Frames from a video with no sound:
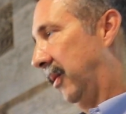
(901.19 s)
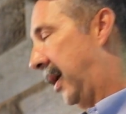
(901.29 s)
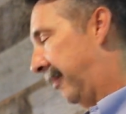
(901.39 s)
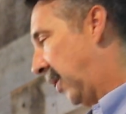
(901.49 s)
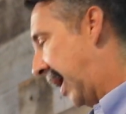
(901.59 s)

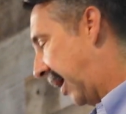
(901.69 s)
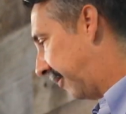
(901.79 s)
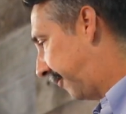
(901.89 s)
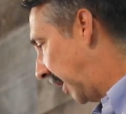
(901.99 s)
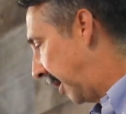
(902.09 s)
Um, we
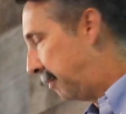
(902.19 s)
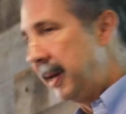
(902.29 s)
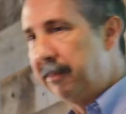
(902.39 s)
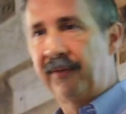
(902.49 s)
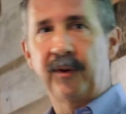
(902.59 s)
have uh,
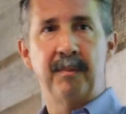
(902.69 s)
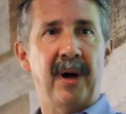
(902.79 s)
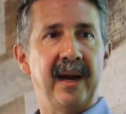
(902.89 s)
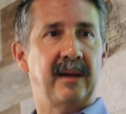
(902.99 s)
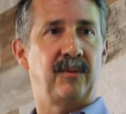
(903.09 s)
people for
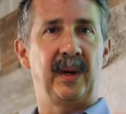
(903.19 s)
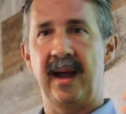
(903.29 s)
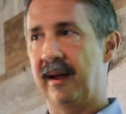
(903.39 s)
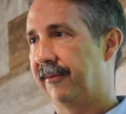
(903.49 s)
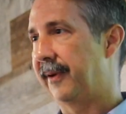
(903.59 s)
bike.
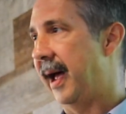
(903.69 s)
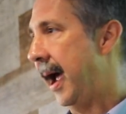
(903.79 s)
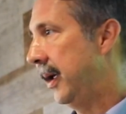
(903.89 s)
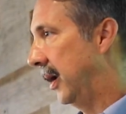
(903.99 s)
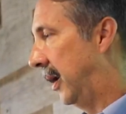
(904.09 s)
We have,
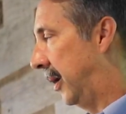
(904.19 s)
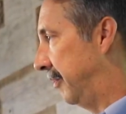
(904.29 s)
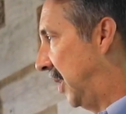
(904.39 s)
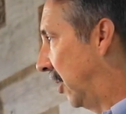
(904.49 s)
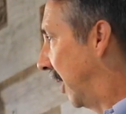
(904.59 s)
I,
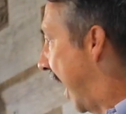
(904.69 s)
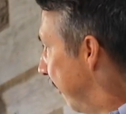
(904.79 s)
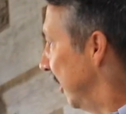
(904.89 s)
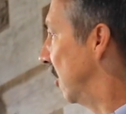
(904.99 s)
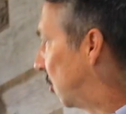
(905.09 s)
um, you know,
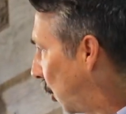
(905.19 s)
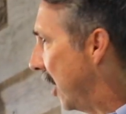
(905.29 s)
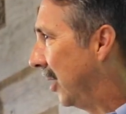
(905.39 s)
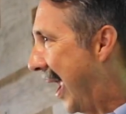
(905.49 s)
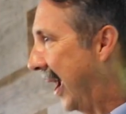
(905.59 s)
having the
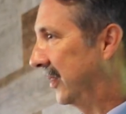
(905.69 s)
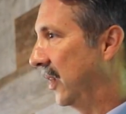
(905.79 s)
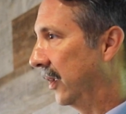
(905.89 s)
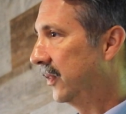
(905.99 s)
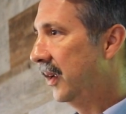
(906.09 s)
trail
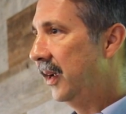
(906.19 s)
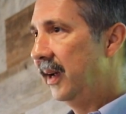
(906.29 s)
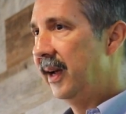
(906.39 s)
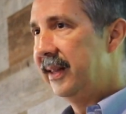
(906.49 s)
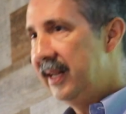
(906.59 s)
access
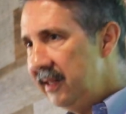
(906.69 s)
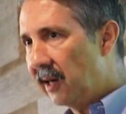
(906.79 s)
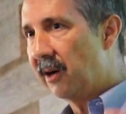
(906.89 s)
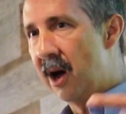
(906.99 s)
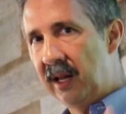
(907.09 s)

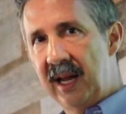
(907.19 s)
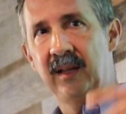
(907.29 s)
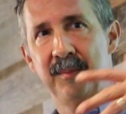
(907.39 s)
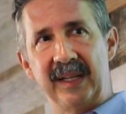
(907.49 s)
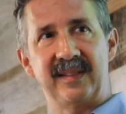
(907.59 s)
these are all
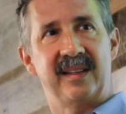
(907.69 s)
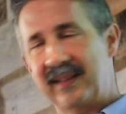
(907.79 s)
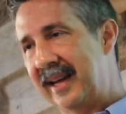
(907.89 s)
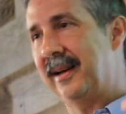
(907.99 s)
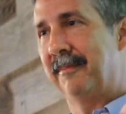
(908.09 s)
elements.
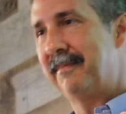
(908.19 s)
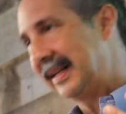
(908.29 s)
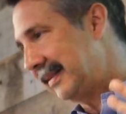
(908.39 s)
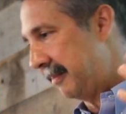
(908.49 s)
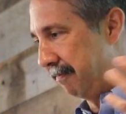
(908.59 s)
It's like a,
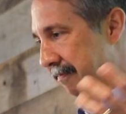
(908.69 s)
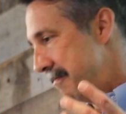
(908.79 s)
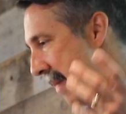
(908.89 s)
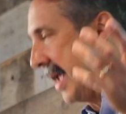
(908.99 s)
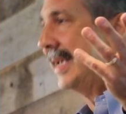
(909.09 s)
it's like
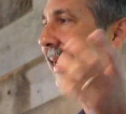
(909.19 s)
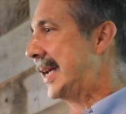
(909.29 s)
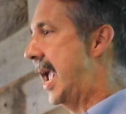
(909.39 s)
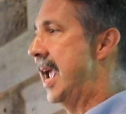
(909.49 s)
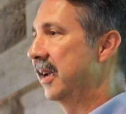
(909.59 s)
making
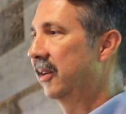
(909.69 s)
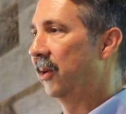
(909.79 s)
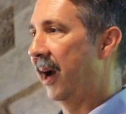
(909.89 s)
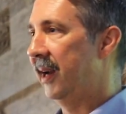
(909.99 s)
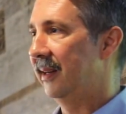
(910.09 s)
a cake,
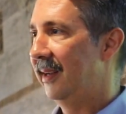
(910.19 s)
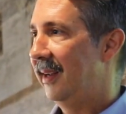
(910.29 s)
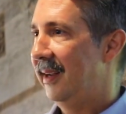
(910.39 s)
right?